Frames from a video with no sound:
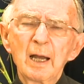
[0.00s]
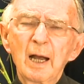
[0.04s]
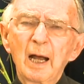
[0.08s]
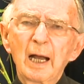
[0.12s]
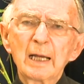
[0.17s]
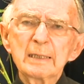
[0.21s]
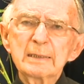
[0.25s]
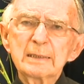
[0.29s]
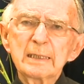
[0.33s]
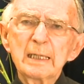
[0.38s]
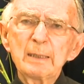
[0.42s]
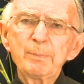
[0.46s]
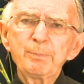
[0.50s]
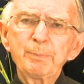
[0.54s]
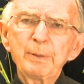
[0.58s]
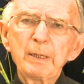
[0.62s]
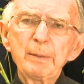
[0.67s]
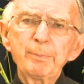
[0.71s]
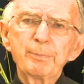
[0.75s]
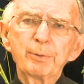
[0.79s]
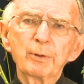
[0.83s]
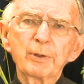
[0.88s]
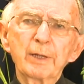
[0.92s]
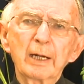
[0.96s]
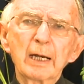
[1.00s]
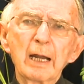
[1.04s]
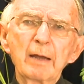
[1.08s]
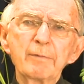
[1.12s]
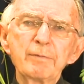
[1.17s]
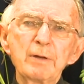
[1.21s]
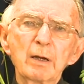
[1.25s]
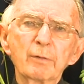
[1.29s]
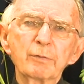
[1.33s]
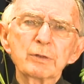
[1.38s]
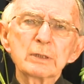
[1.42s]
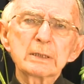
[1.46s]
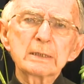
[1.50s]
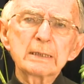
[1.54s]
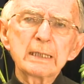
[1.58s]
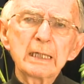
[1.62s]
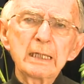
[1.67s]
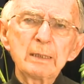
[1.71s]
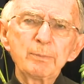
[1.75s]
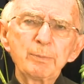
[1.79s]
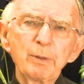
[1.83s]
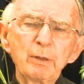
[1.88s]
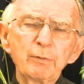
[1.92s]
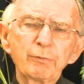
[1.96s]
I see people that I've never
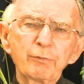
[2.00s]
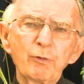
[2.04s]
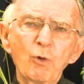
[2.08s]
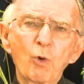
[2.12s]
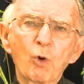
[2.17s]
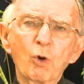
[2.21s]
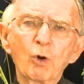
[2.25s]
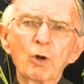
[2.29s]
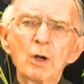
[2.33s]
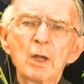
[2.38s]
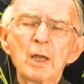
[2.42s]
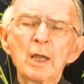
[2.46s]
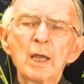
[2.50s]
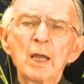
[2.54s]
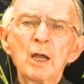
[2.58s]
seen before